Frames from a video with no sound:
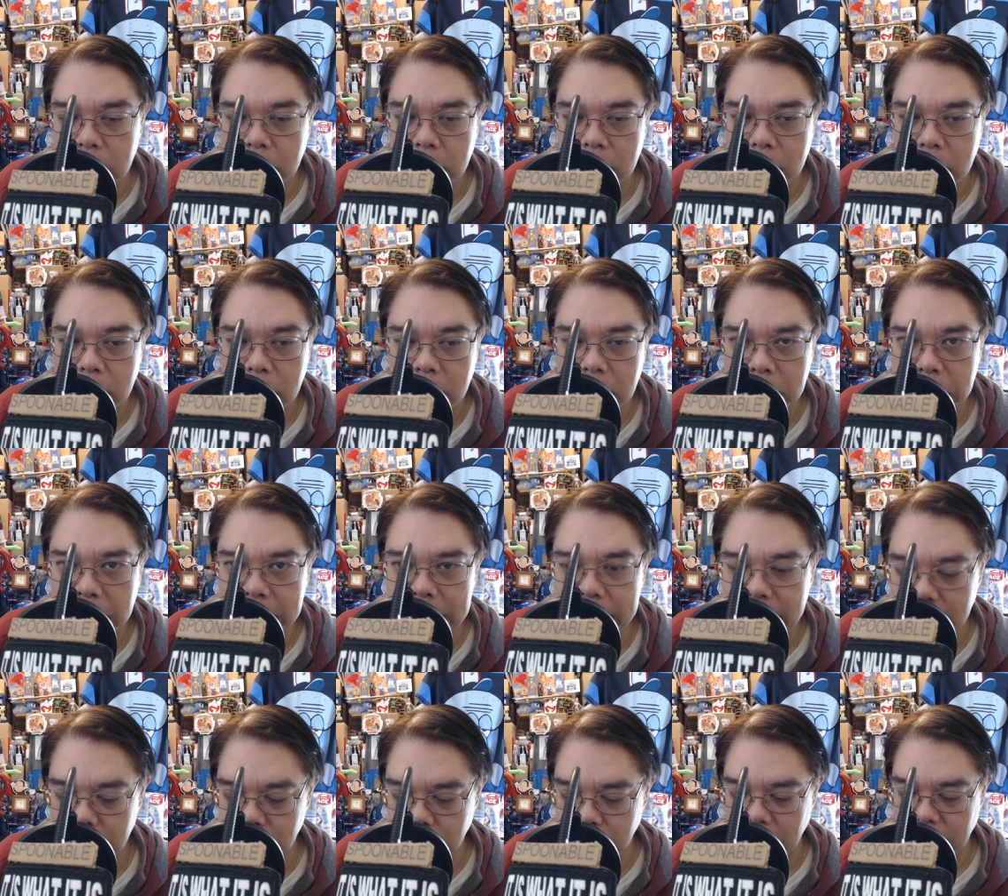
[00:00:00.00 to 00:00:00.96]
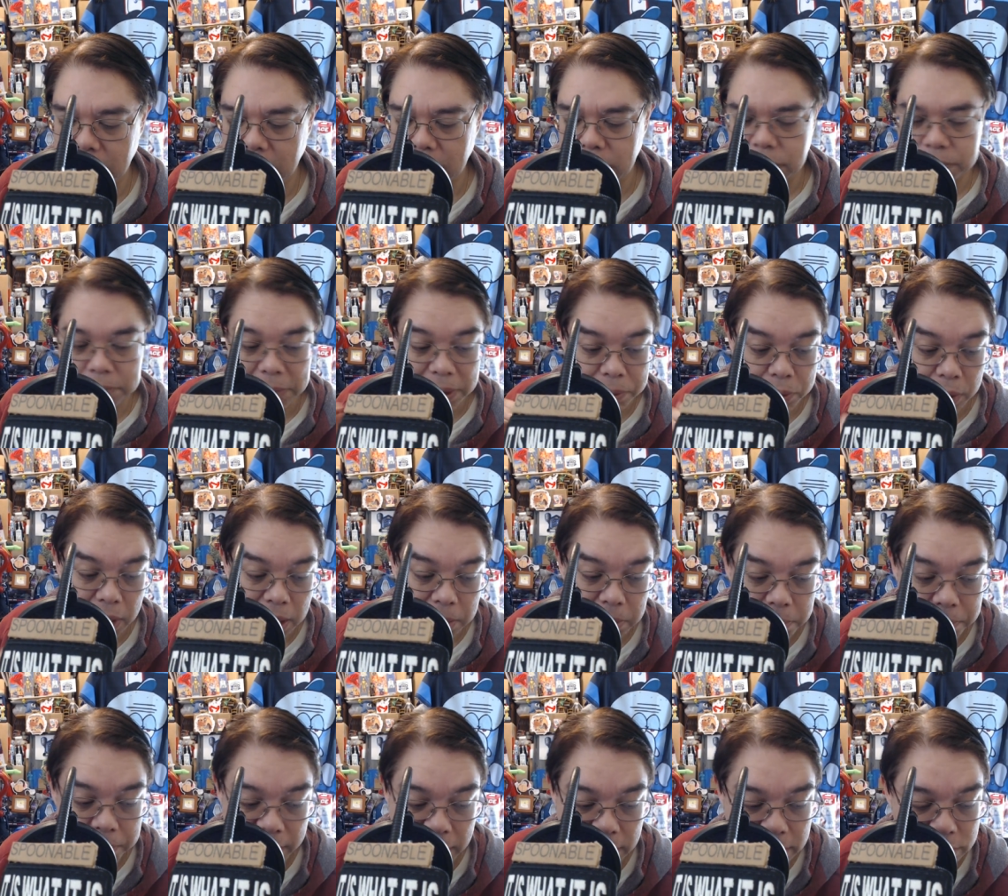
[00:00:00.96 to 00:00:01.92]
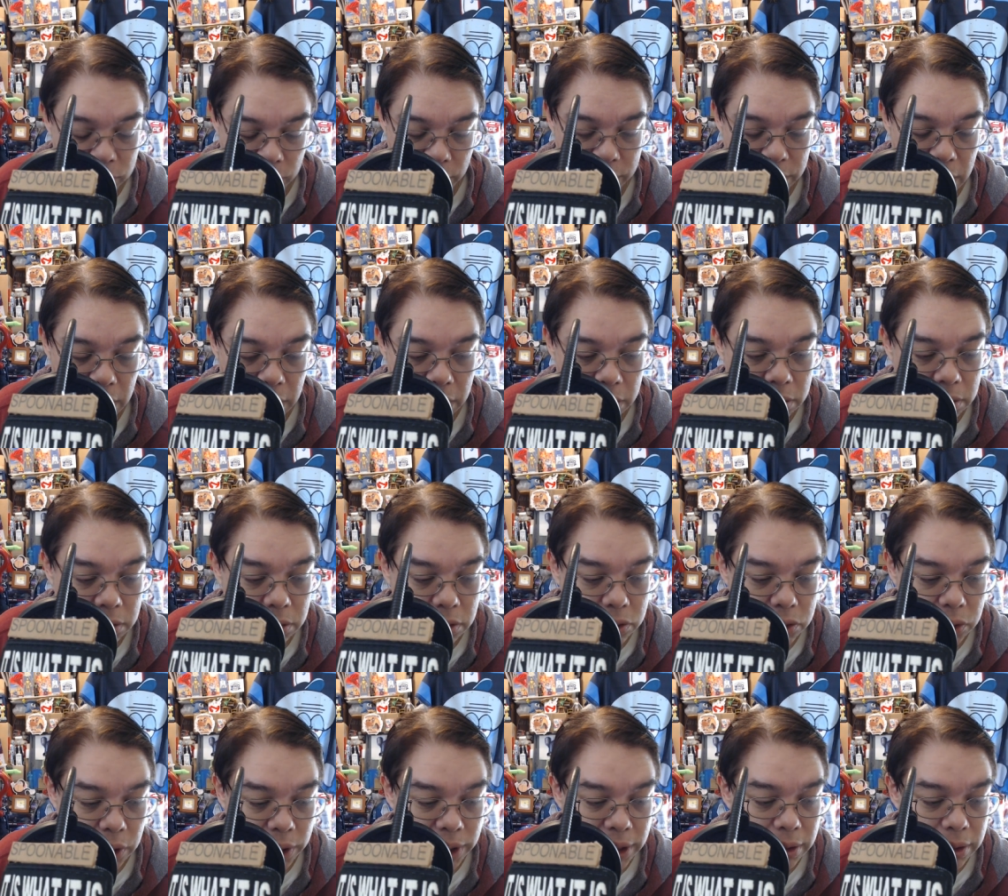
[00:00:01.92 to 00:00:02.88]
Maybe I do. I could my primer paint. Why not try it?